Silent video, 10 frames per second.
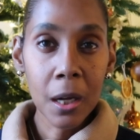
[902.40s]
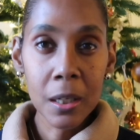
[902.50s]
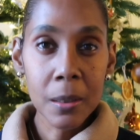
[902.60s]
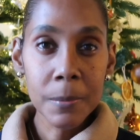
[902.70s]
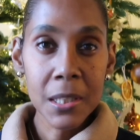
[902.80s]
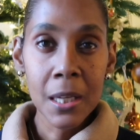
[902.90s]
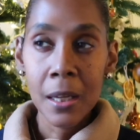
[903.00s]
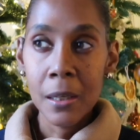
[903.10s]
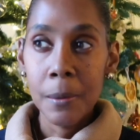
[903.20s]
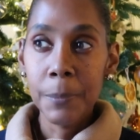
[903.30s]
comes,
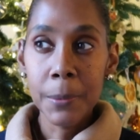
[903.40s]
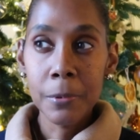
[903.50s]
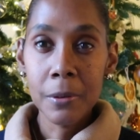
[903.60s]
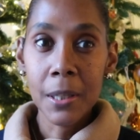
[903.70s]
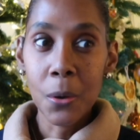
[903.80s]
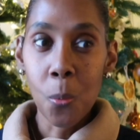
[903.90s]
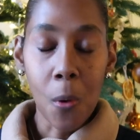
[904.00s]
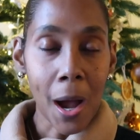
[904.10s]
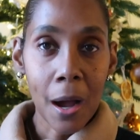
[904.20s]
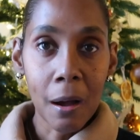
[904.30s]
people think,
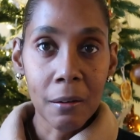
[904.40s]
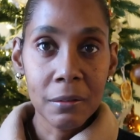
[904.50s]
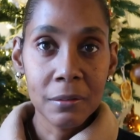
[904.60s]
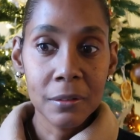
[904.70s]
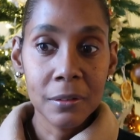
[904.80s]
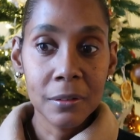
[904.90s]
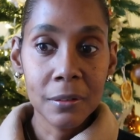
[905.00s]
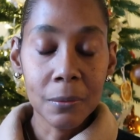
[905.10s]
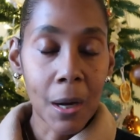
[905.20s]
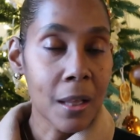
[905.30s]
wow,
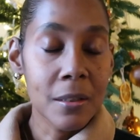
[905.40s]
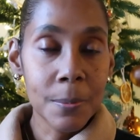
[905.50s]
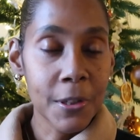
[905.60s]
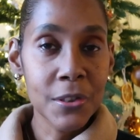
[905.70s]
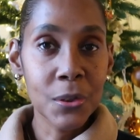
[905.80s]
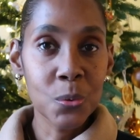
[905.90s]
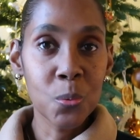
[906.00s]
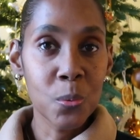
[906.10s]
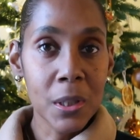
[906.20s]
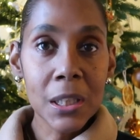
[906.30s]
wow, this
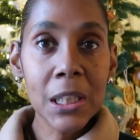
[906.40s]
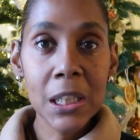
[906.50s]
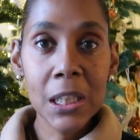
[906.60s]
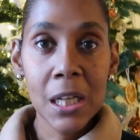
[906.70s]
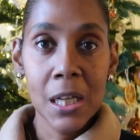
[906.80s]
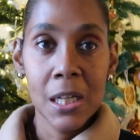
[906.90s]
person really,